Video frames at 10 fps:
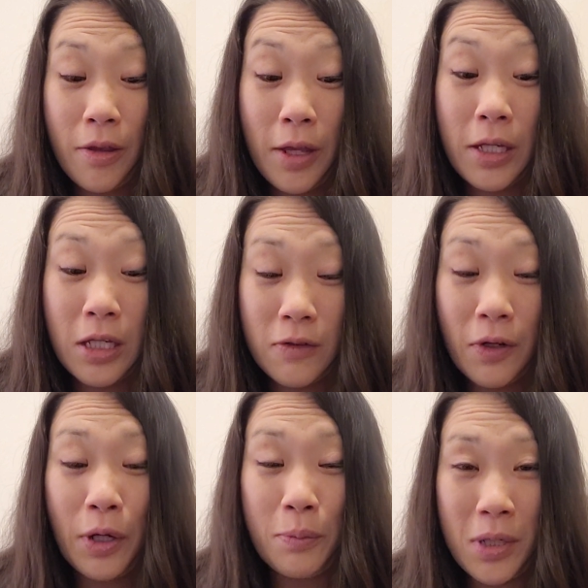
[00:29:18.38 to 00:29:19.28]
Thank you
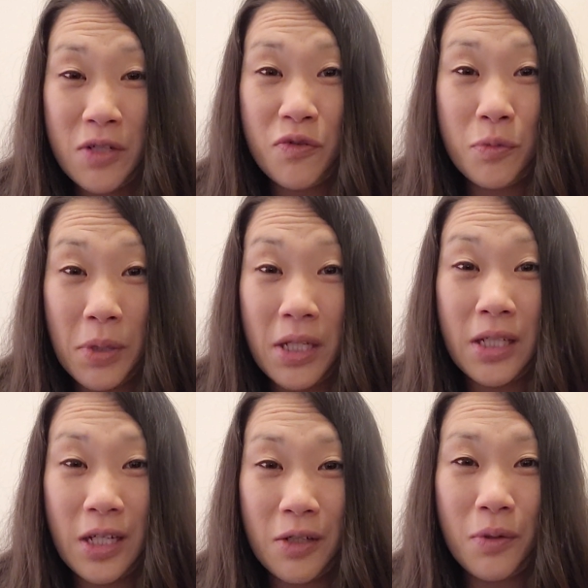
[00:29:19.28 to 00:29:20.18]
very much for being
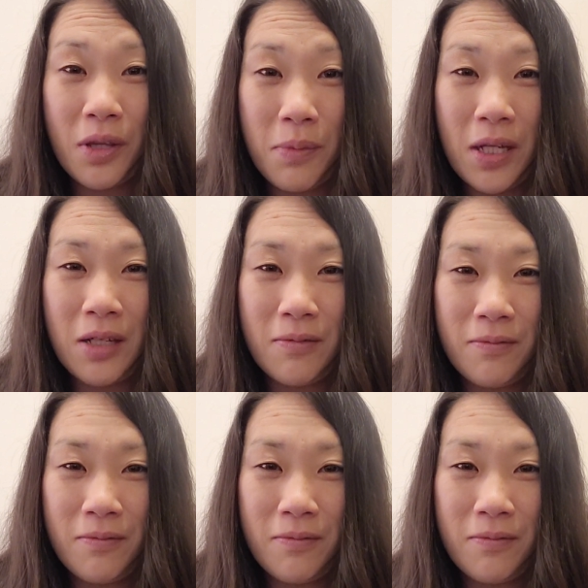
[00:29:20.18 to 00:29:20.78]
here with me.